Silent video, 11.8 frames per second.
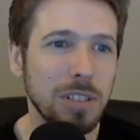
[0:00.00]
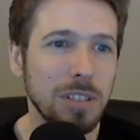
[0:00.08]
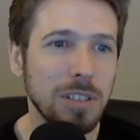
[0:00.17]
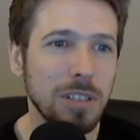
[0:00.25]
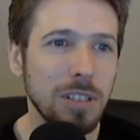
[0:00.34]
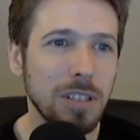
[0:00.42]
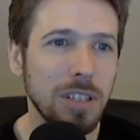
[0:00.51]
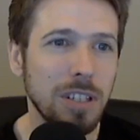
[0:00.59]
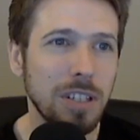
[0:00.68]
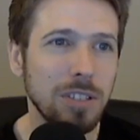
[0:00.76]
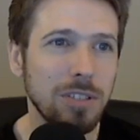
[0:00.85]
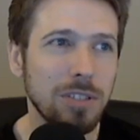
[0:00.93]
Like
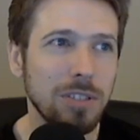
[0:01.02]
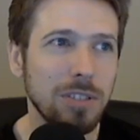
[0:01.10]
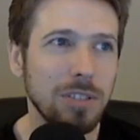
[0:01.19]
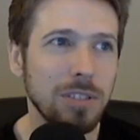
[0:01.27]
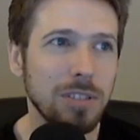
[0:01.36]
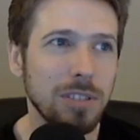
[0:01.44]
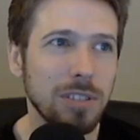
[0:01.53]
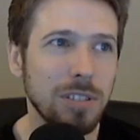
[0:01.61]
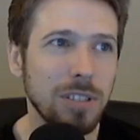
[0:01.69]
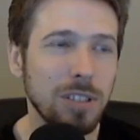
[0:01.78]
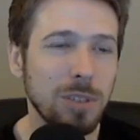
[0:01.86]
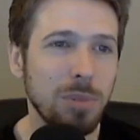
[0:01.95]
that's
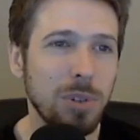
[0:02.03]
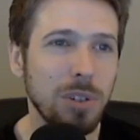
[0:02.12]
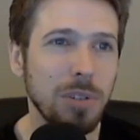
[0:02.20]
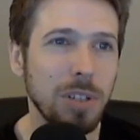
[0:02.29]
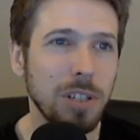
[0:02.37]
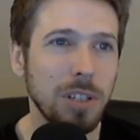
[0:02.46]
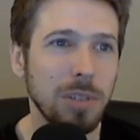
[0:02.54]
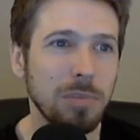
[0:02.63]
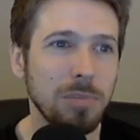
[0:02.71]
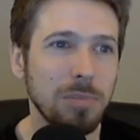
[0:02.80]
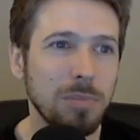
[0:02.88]
pretty lame.